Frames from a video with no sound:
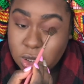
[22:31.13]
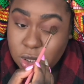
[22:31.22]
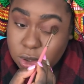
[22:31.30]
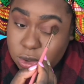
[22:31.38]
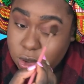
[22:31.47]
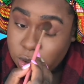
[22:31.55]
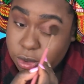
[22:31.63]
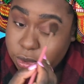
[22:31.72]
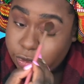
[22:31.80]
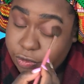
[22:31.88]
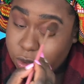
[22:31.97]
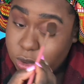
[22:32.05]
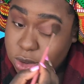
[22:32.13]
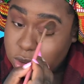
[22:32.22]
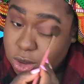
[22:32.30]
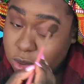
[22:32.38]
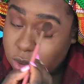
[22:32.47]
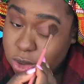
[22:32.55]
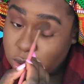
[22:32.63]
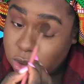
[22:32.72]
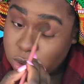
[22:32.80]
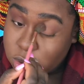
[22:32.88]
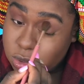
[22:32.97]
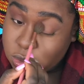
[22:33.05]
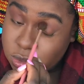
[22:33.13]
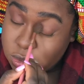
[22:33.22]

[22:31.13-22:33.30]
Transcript: I don't know. Food is so good.